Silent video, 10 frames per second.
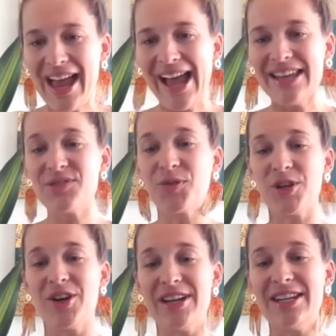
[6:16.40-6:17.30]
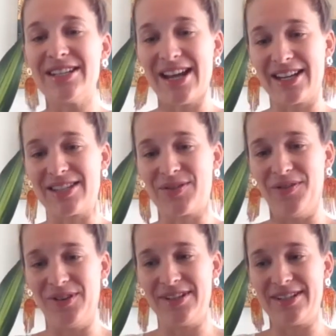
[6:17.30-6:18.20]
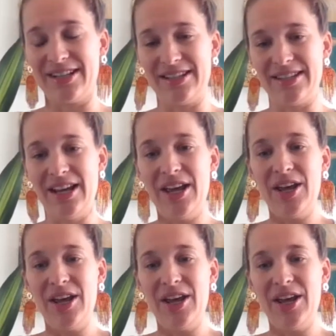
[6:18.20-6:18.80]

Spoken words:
And for your in-text references,